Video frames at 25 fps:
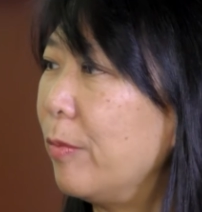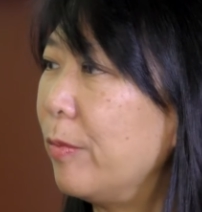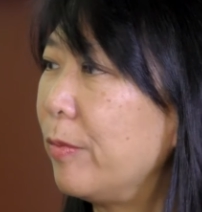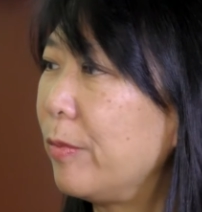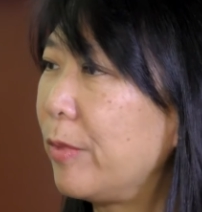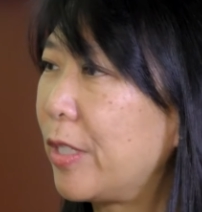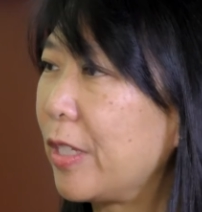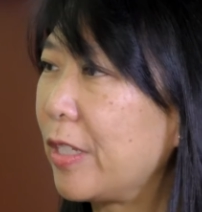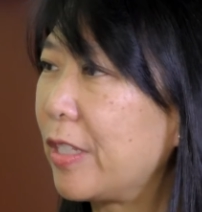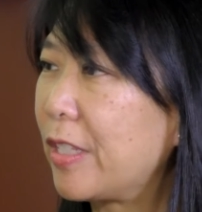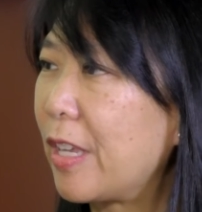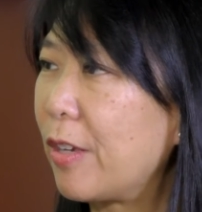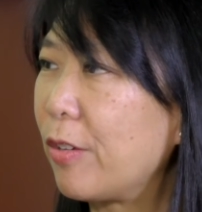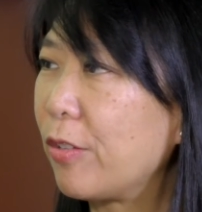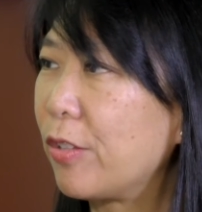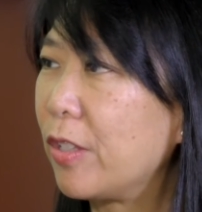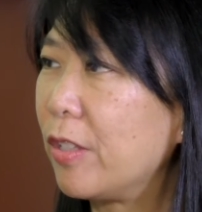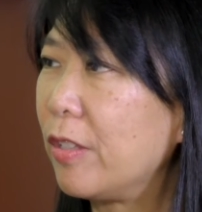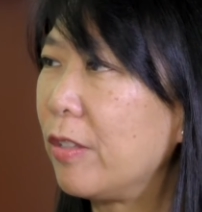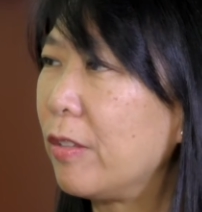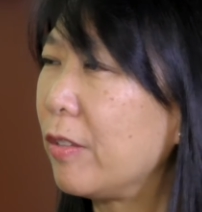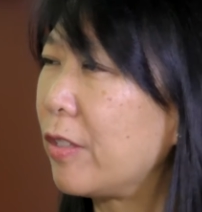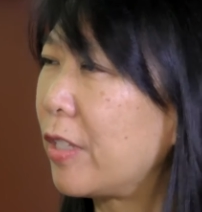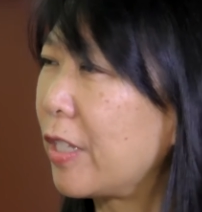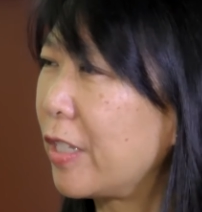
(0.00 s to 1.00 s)

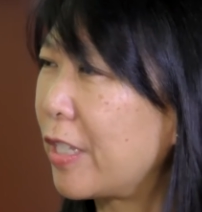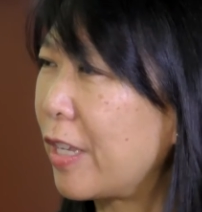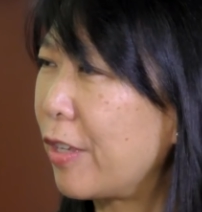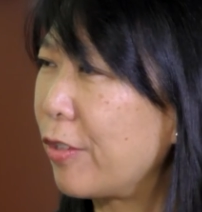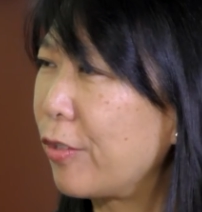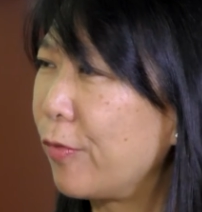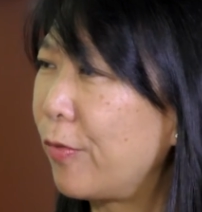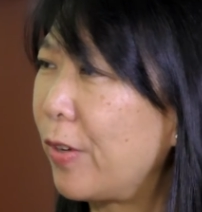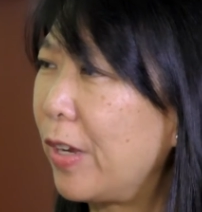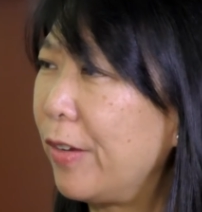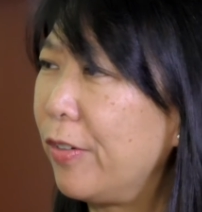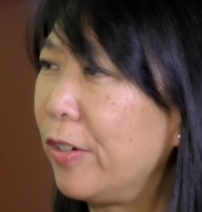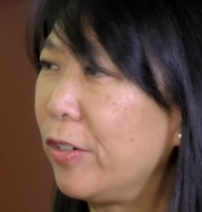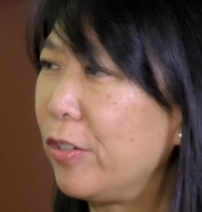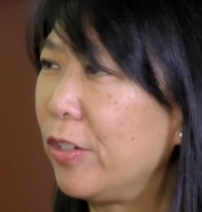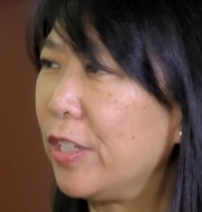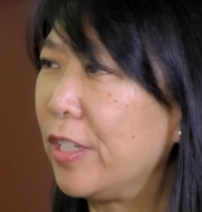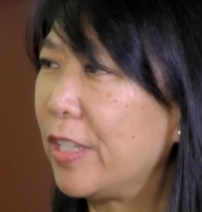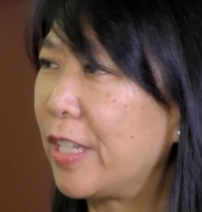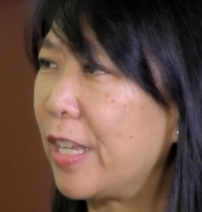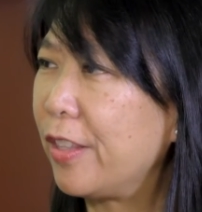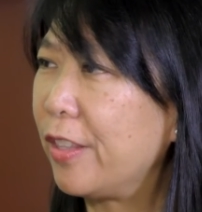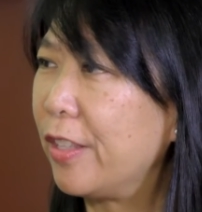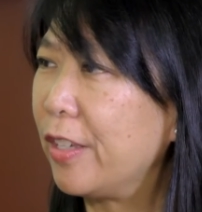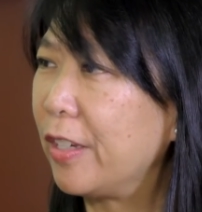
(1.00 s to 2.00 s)
6,500,
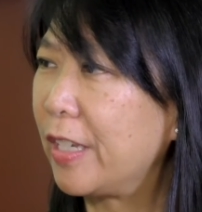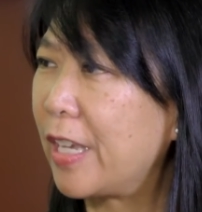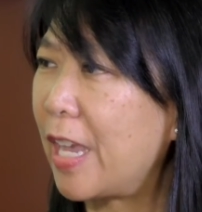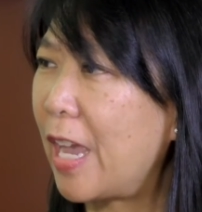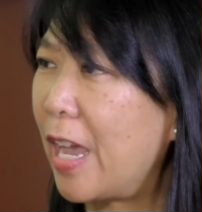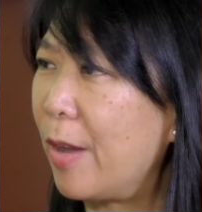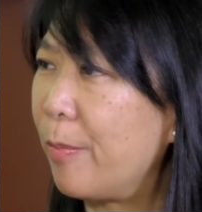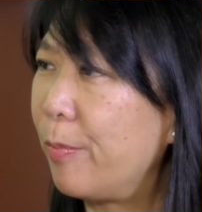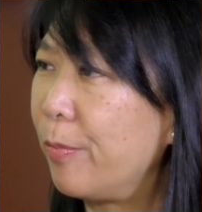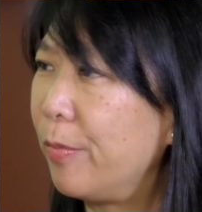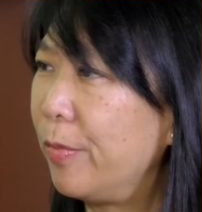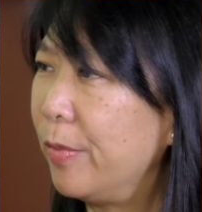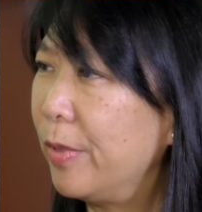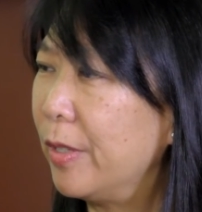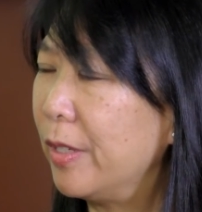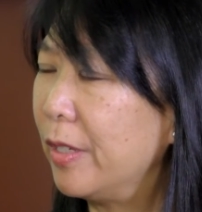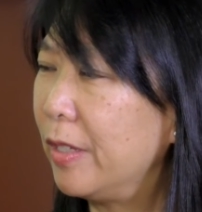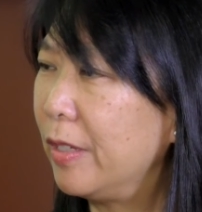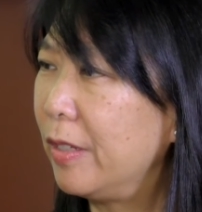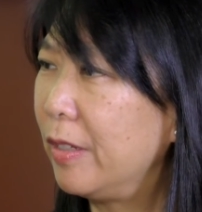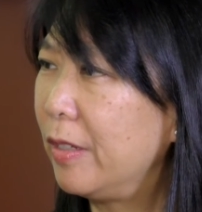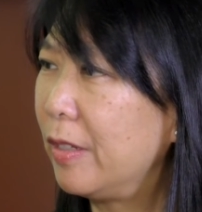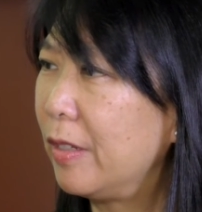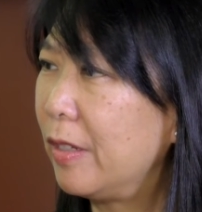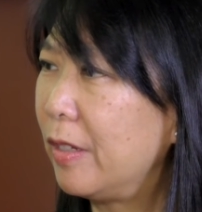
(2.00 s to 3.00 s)
is that the cap
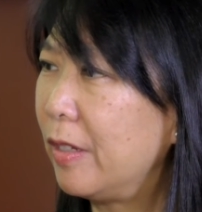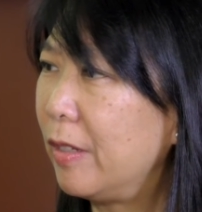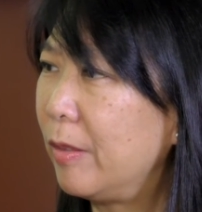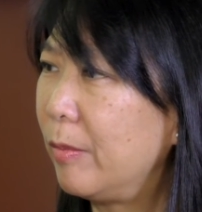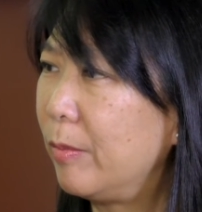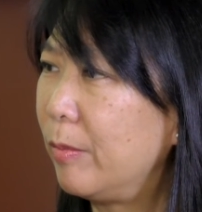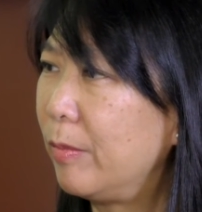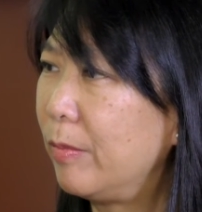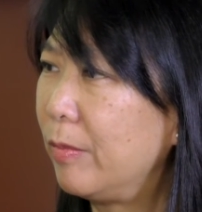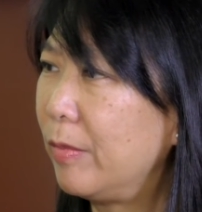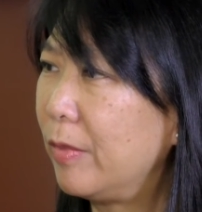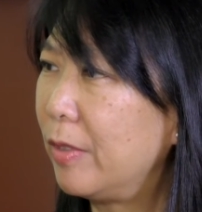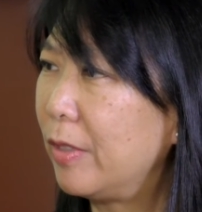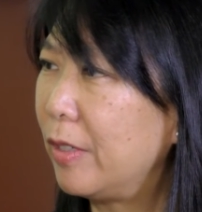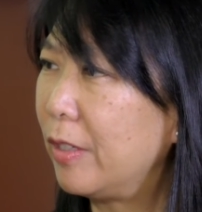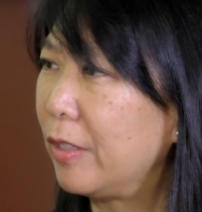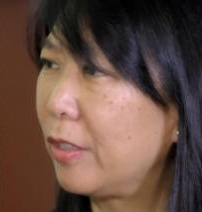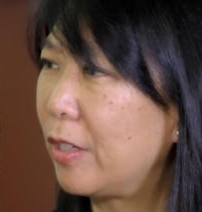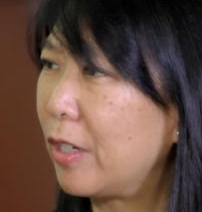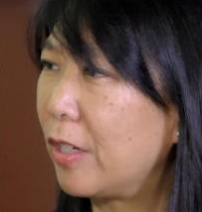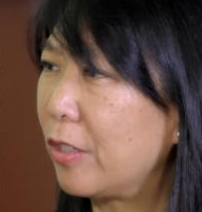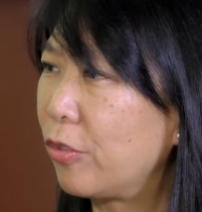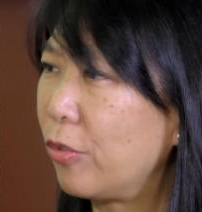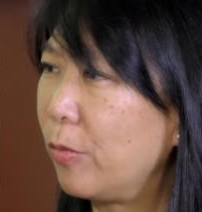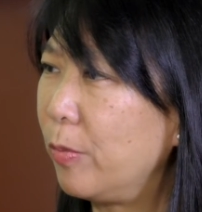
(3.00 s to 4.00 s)
that... on
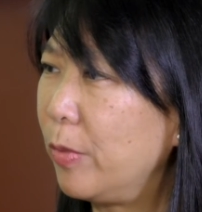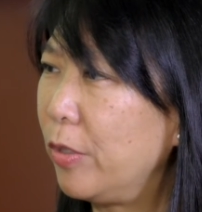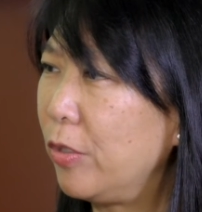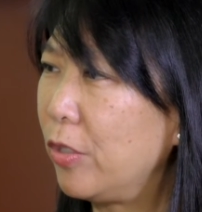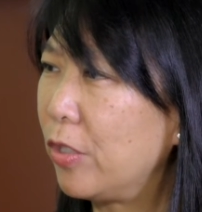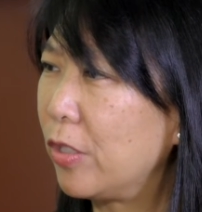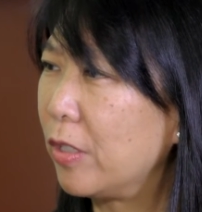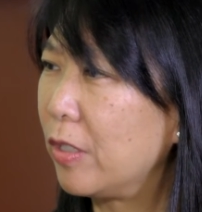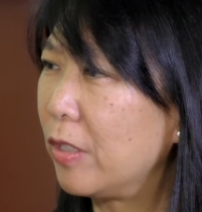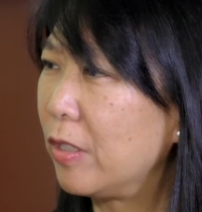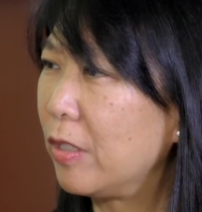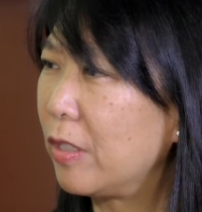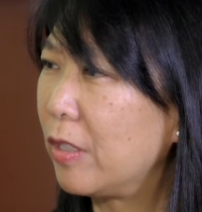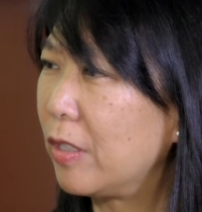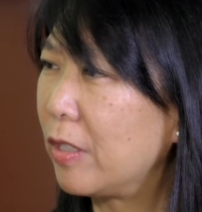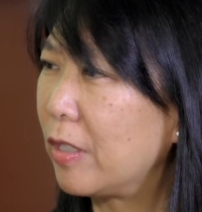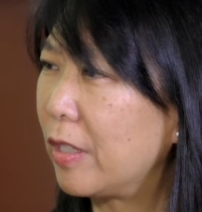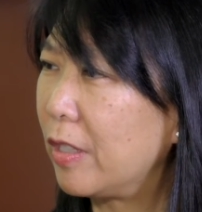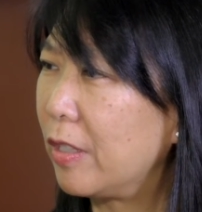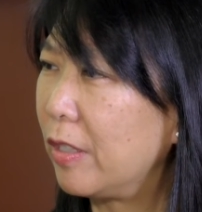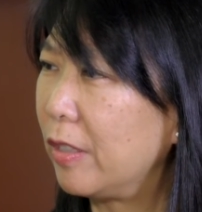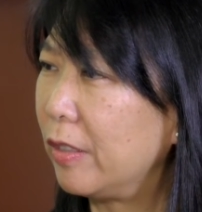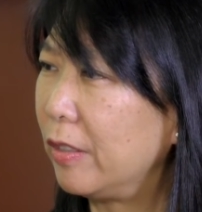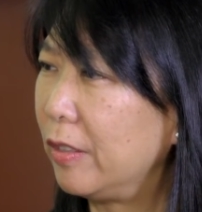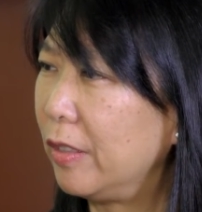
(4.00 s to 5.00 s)
contributions? Is
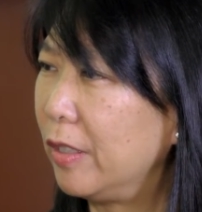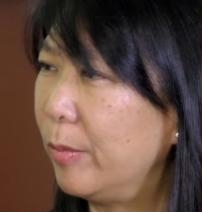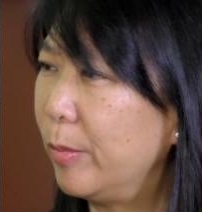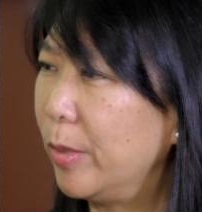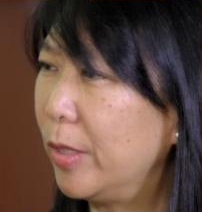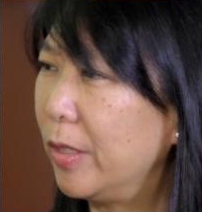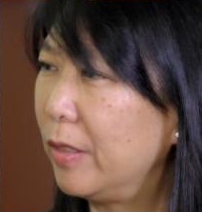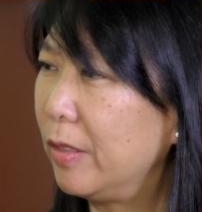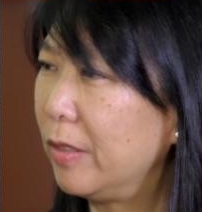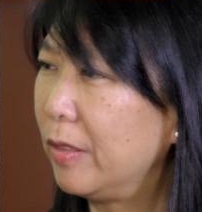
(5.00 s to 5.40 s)
that the limit?